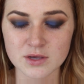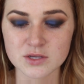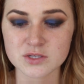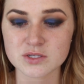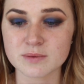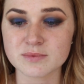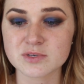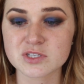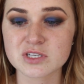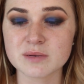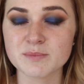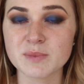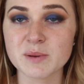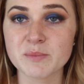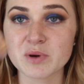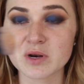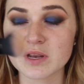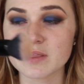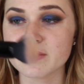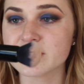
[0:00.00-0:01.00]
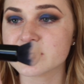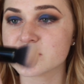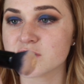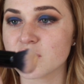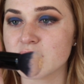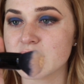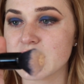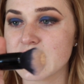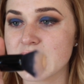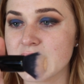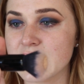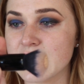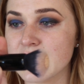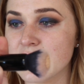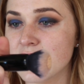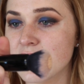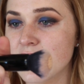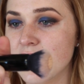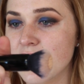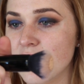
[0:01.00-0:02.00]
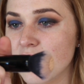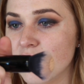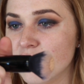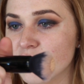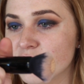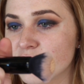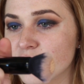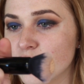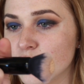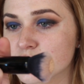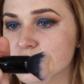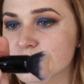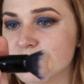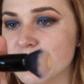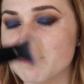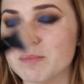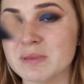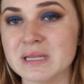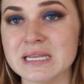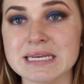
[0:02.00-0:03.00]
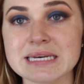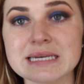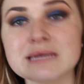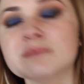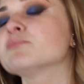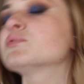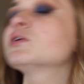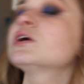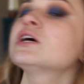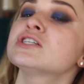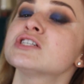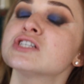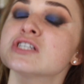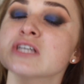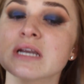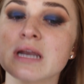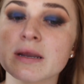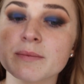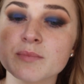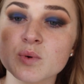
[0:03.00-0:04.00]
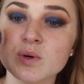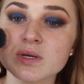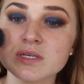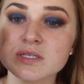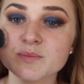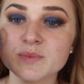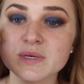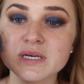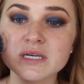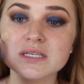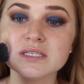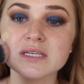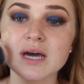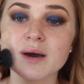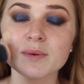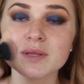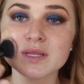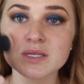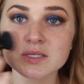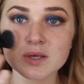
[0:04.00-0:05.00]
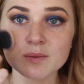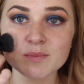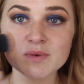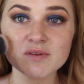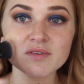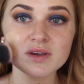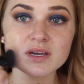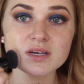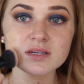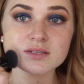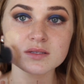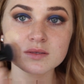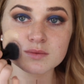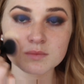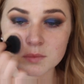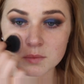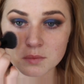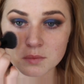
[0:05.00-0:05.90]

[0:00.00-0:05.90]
So I'm just going to be putting this on a e.l.f. Ultimate Blending Brush, and I'm going to be dabbing this on my face.